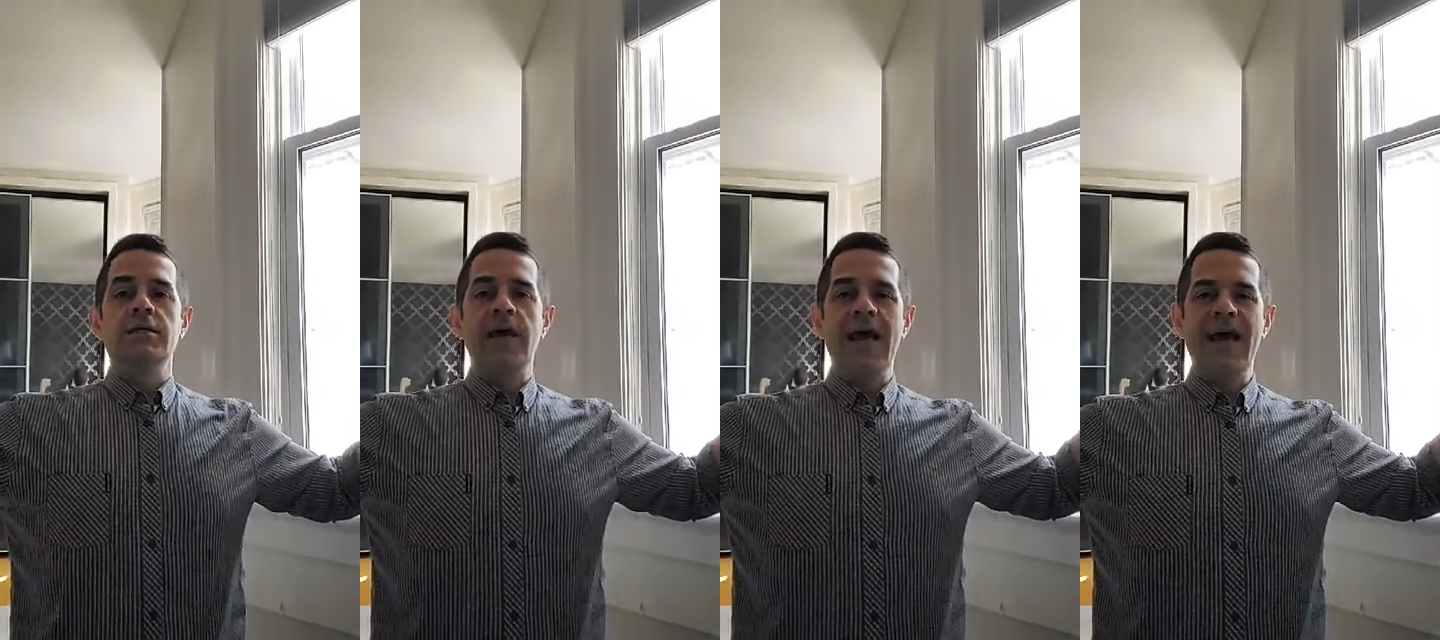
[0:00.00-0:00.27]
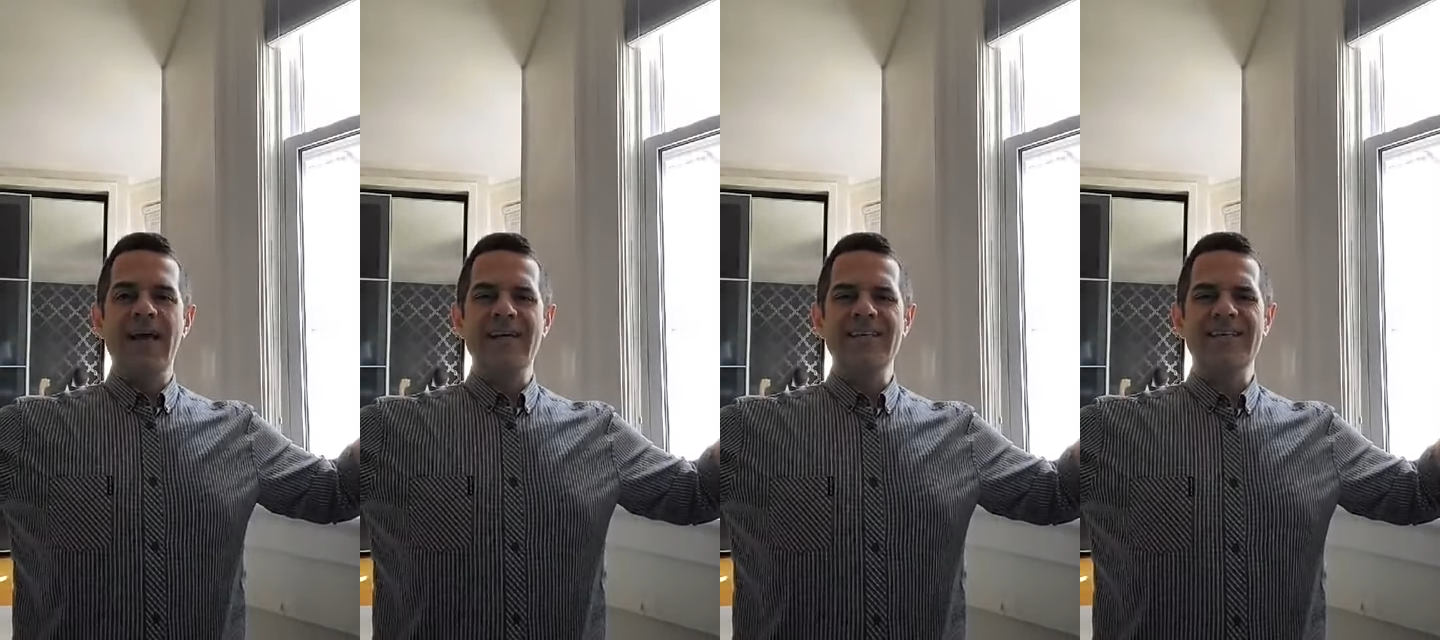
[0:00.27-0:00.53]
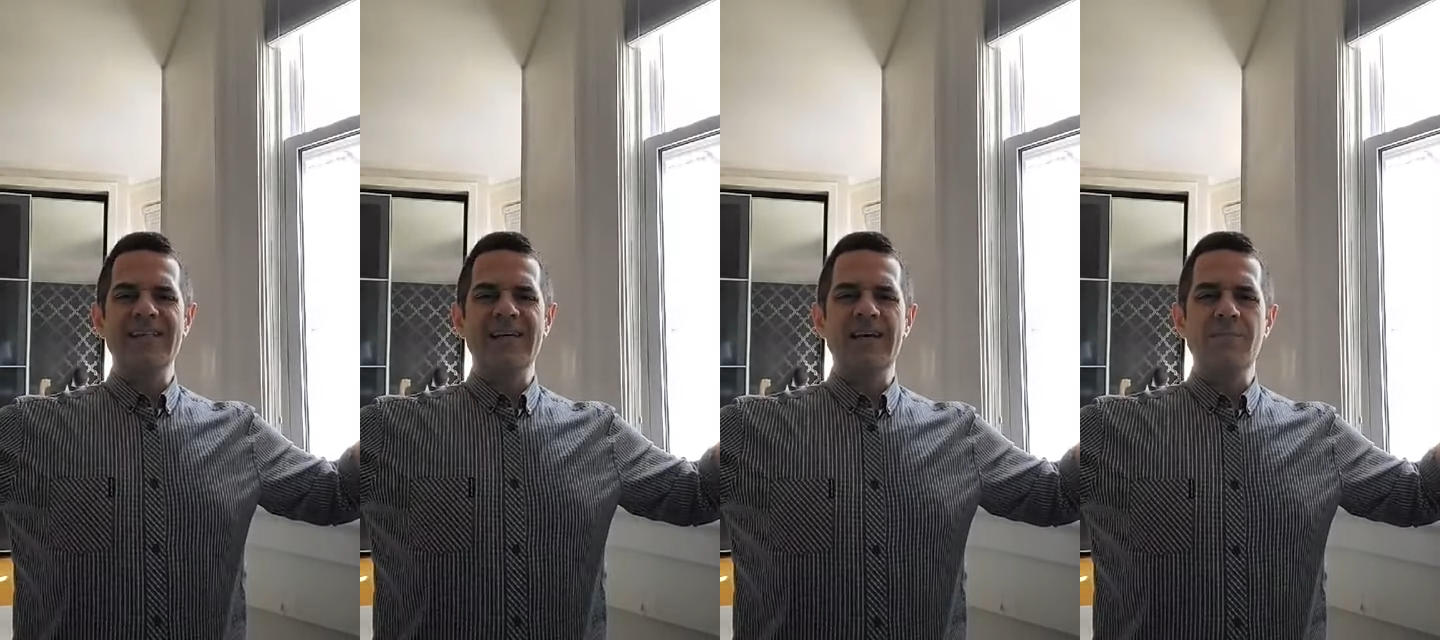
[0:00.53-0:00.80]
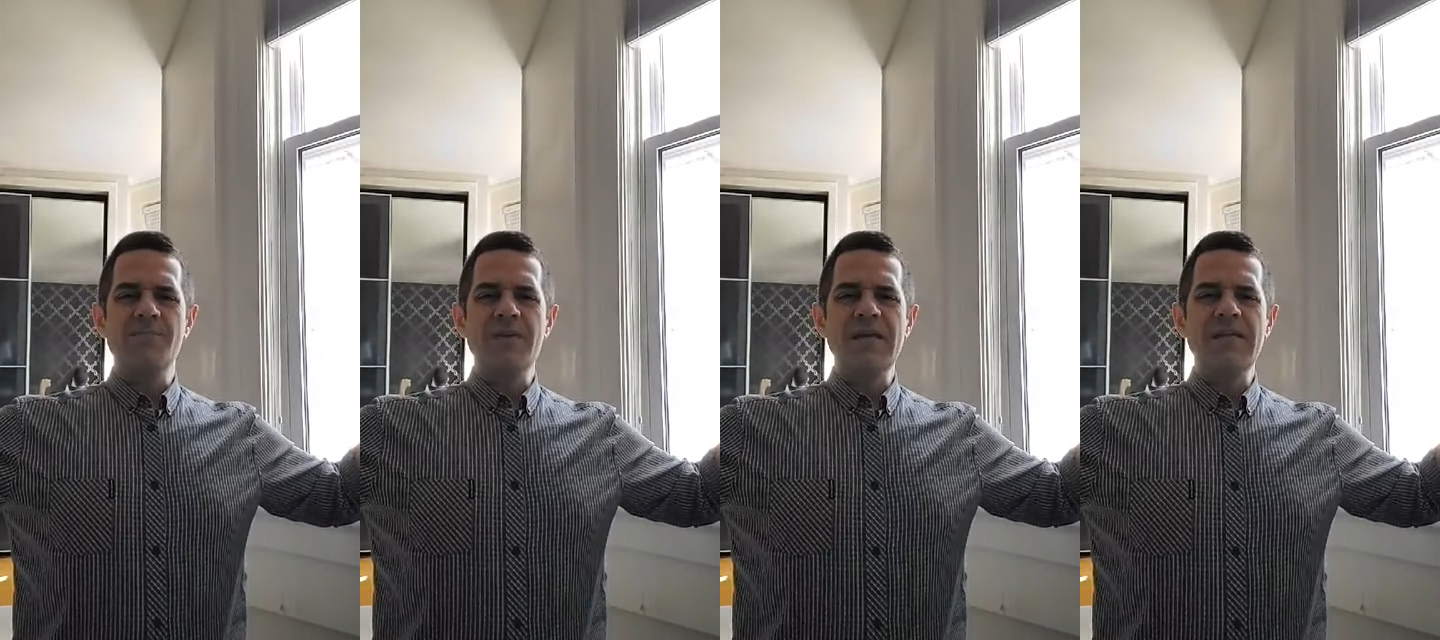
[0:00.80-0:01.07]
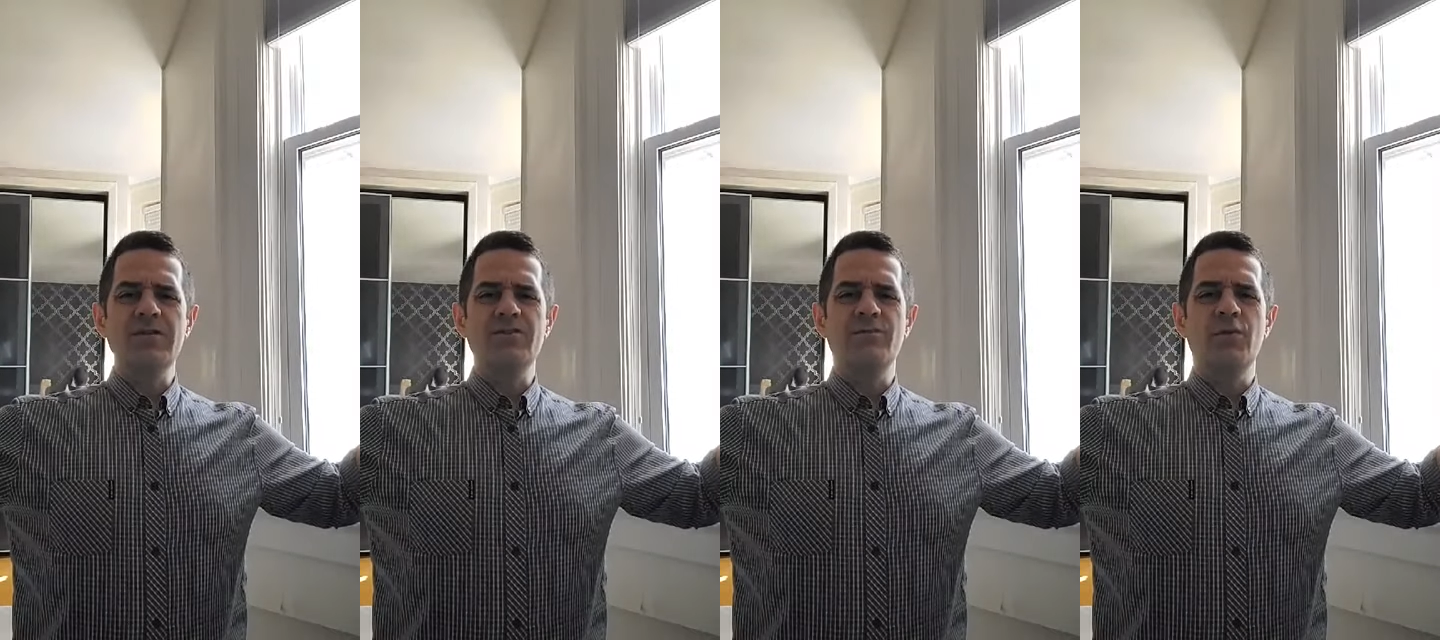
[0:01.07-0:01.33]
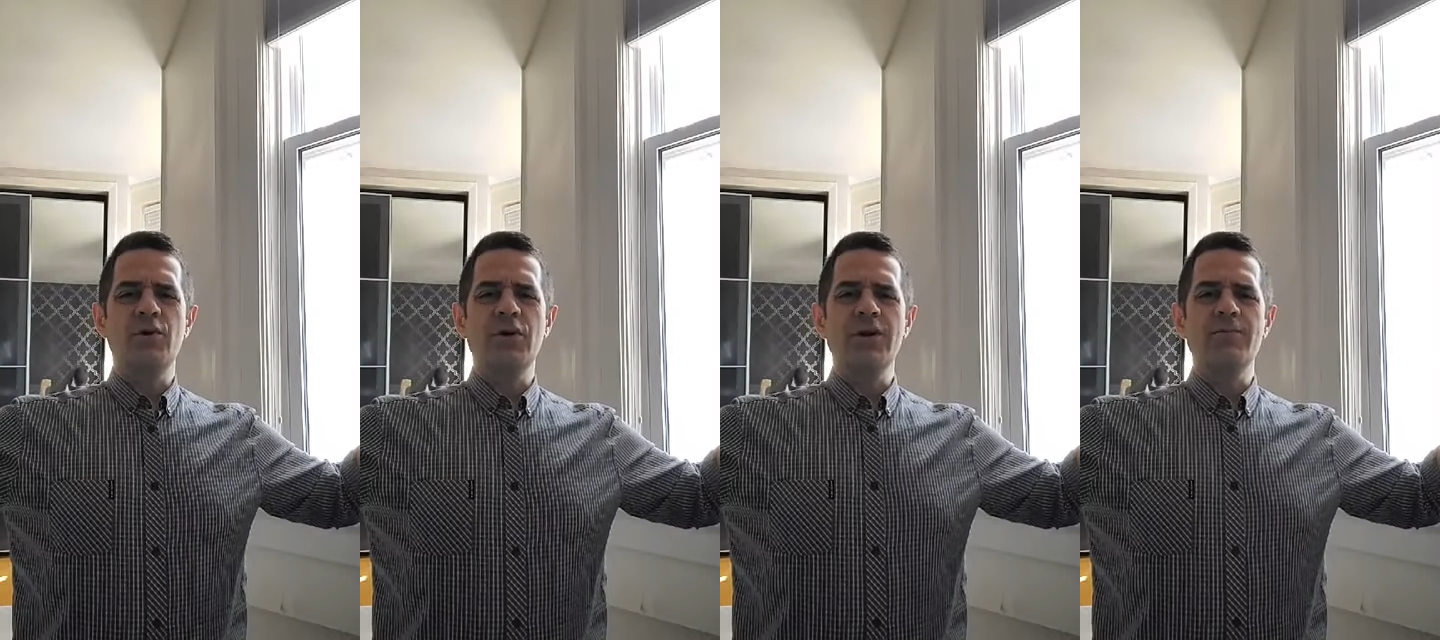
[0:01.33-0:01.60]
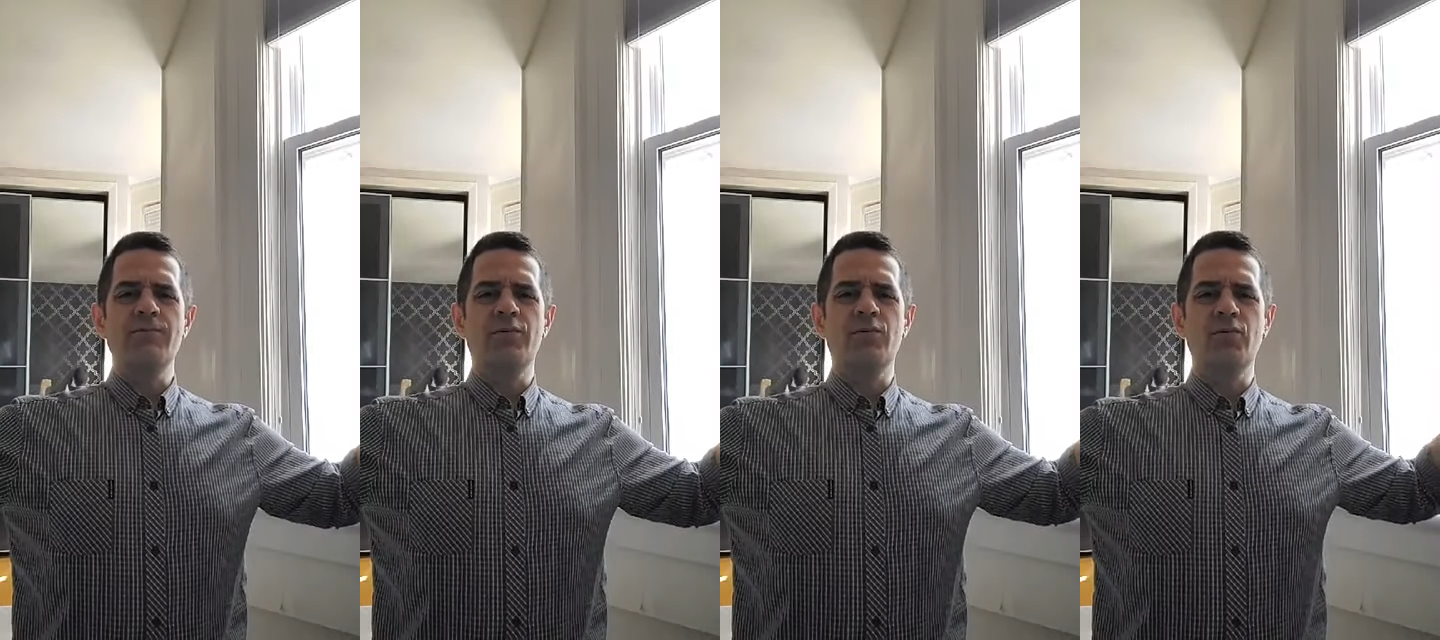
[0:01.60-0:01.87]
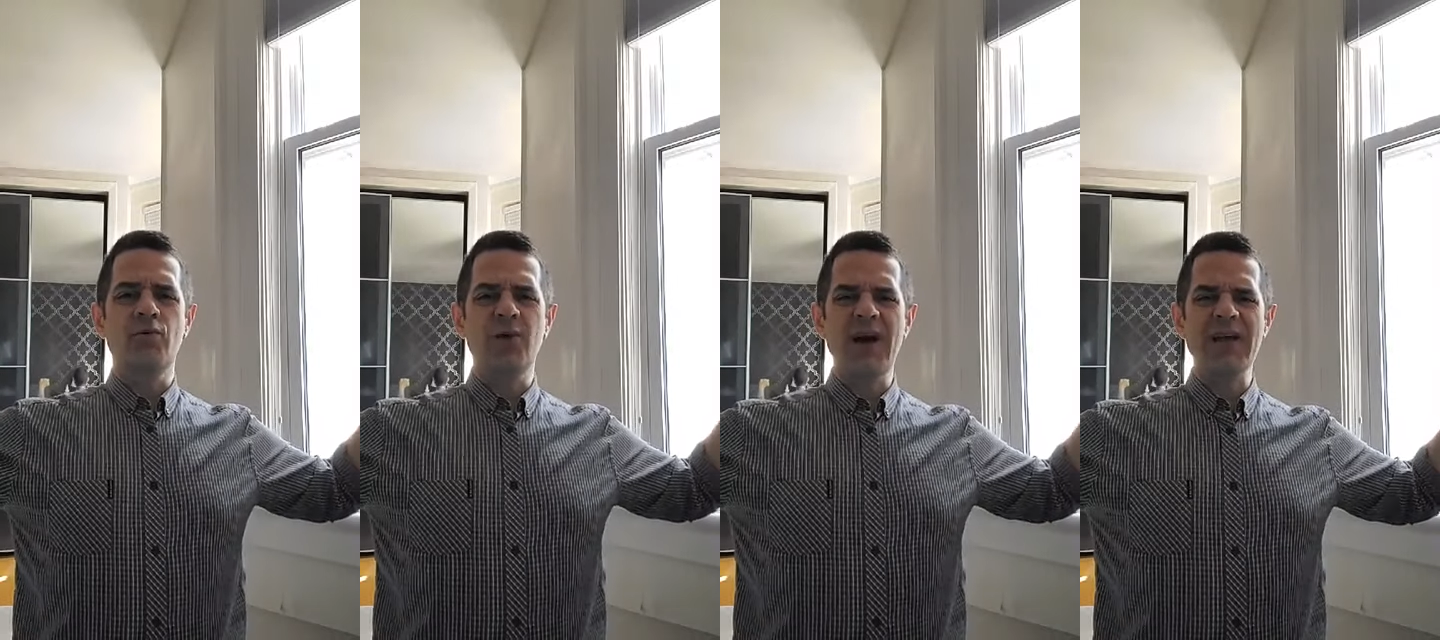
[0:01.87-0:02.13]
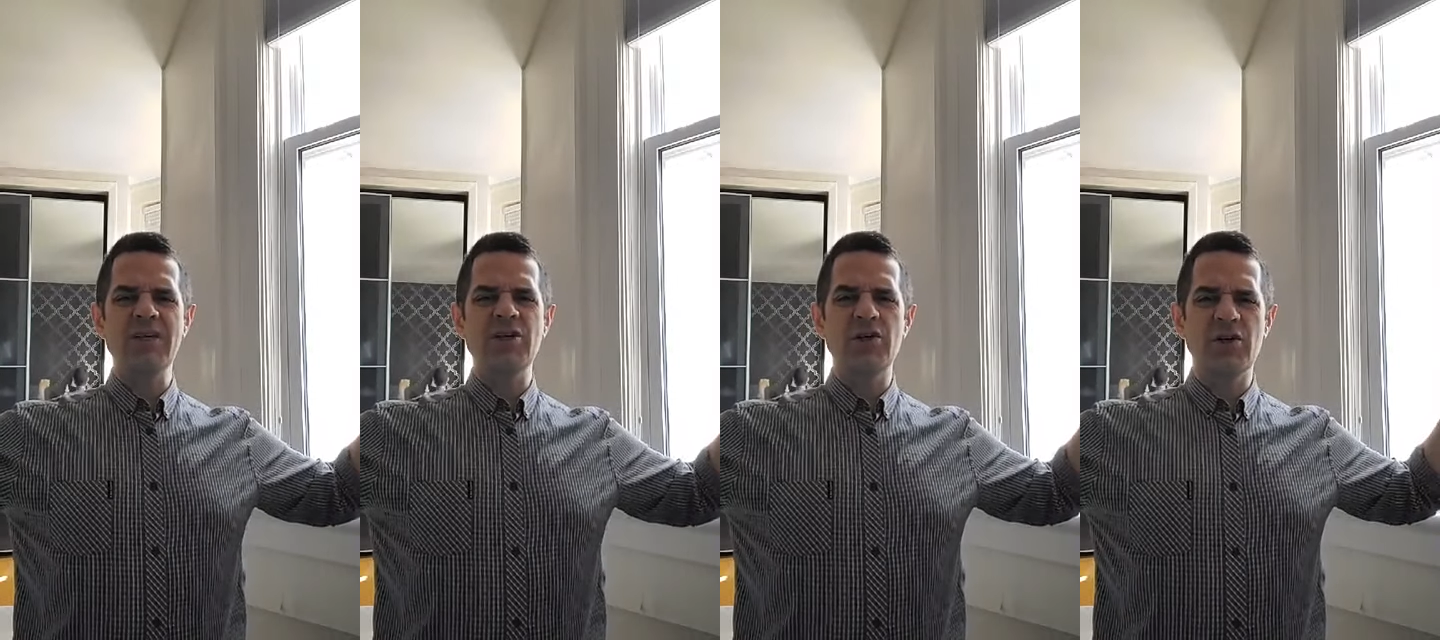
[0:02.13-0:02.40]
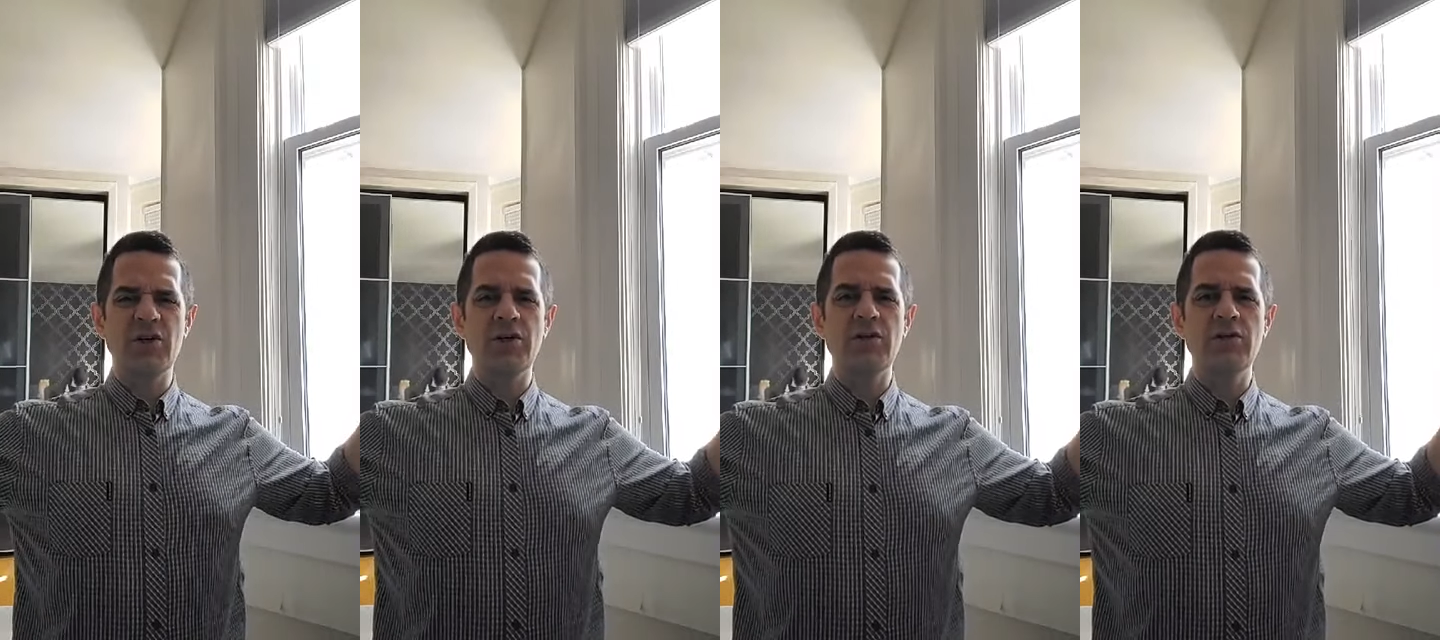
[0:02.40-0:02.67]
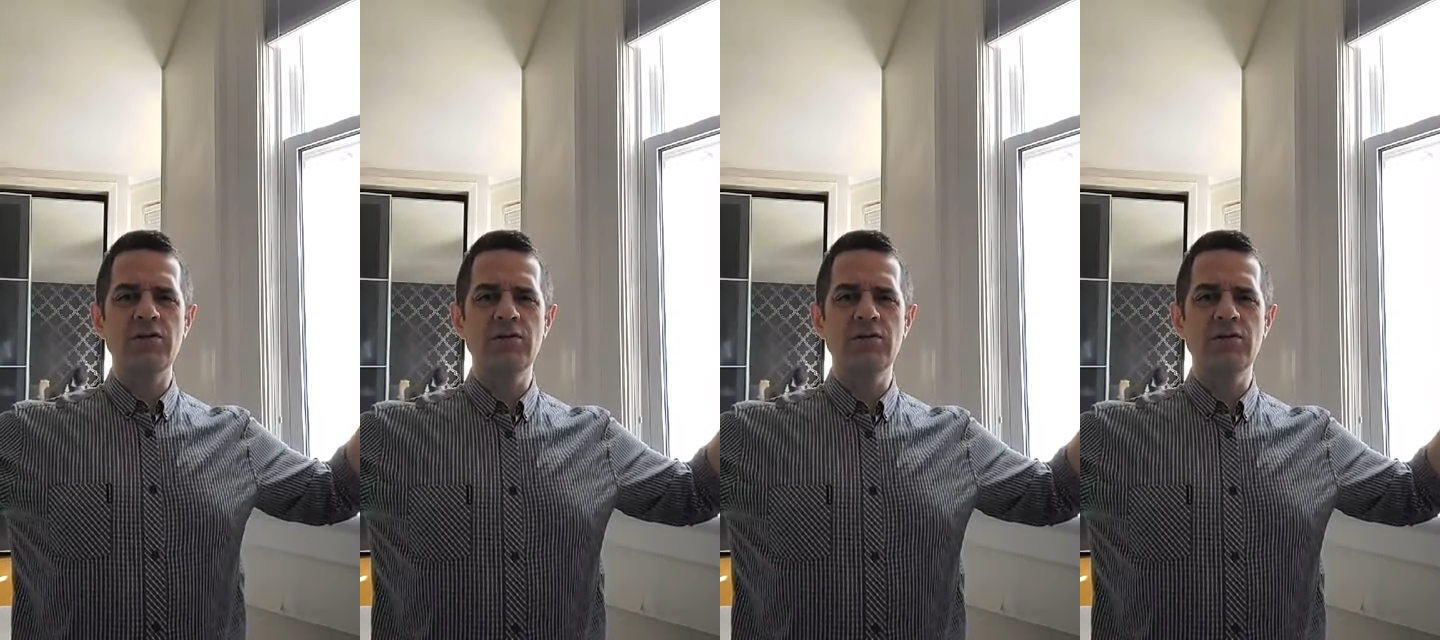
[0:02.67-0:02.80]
as a means of putting pressure